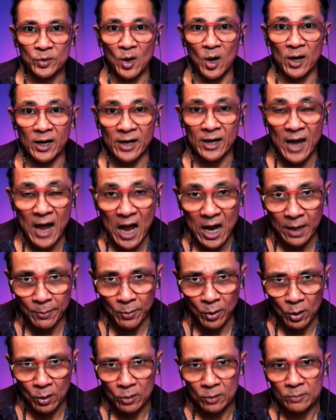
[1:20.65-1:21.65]
not an
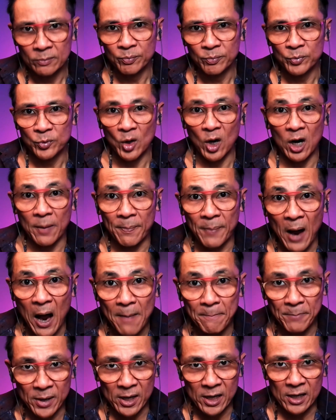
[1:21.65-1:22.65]
animal, not a
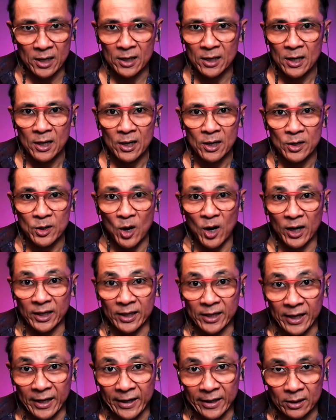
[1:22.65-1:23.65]
puppy,
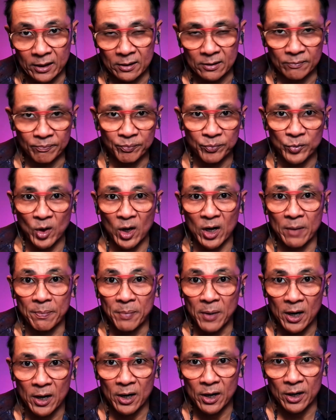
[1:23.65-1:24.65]
not a kitten, not
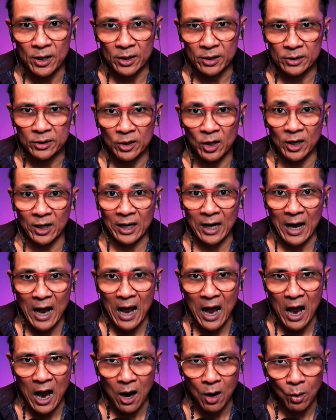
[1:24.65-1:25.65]
a bird, not a
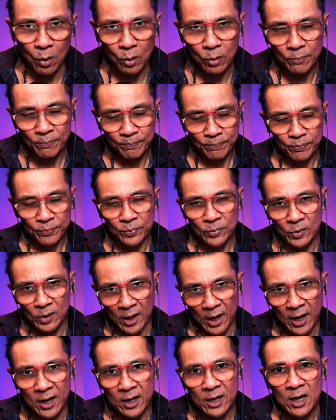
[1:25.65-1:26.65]
cow.
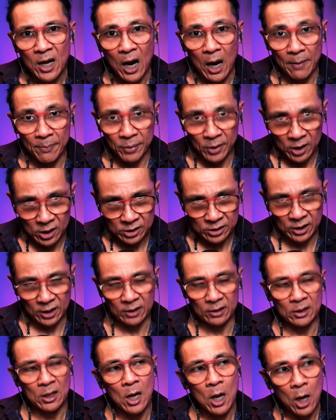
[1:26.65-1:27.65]
Okay, a
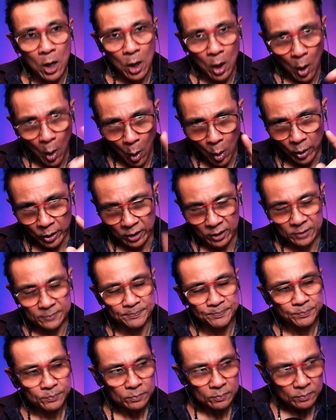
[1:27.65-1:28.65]
person,
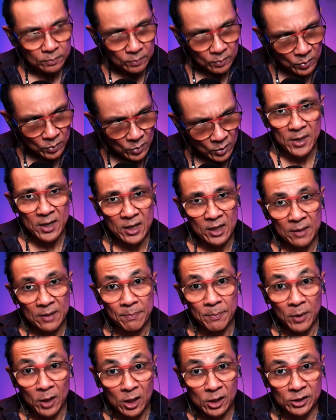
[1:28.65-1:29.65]
kon,
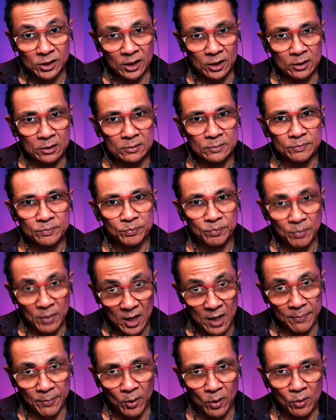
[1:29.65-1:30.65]
mean person,
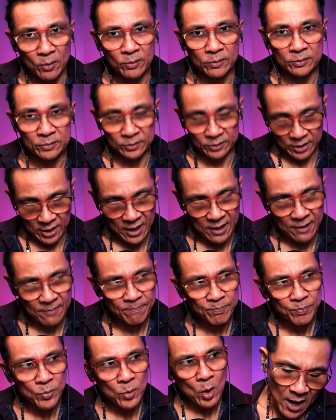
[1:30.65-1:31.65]
people.
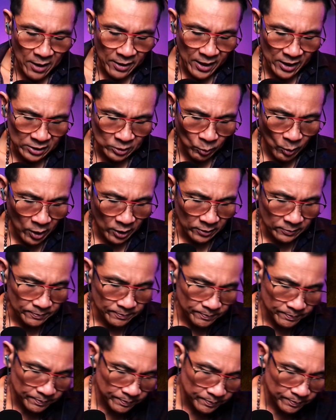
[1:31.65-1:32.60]
Okay, now next one,